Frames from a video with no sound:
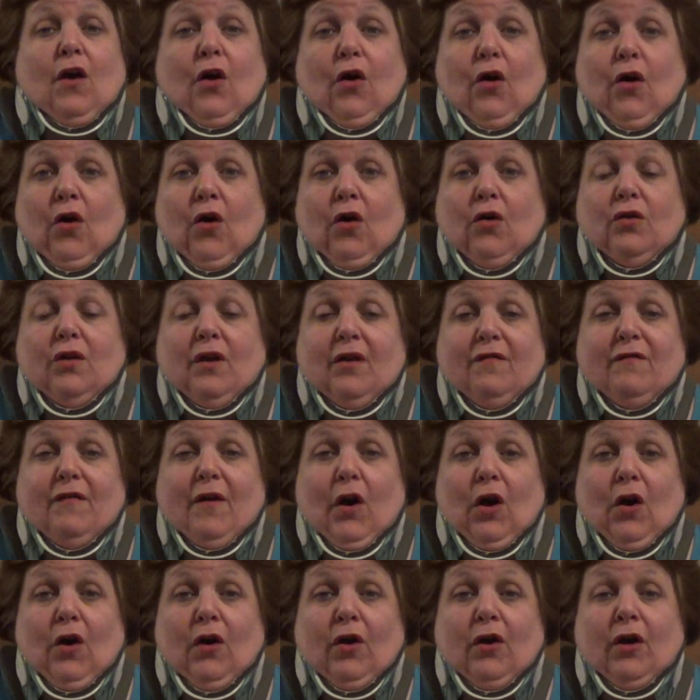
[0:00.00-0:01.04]
all of
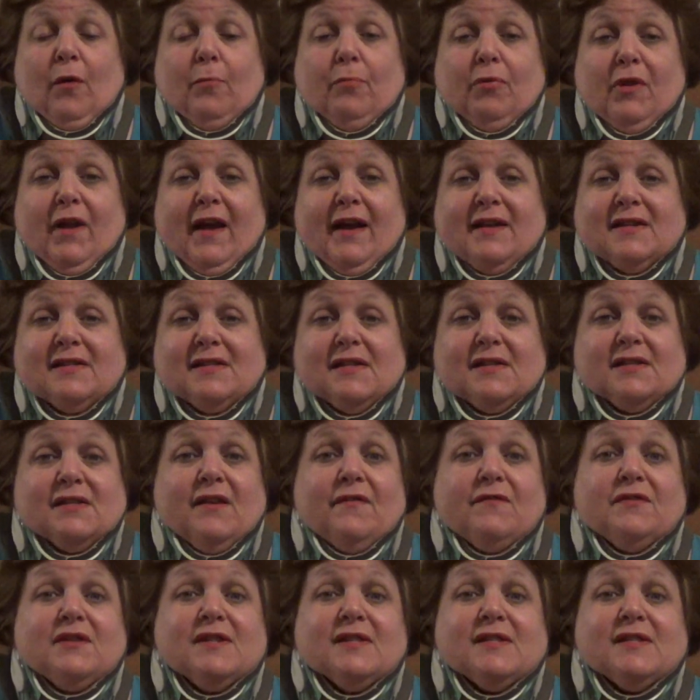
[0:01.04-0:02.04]
our appliances have